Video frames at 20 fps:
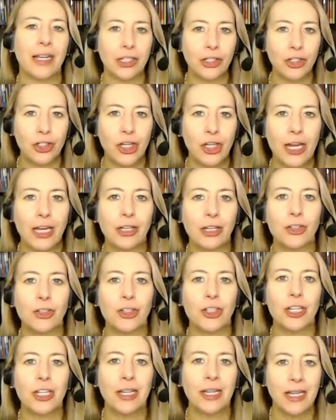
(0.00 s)
can
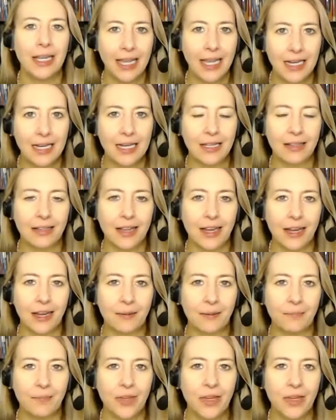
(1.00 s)
change anything.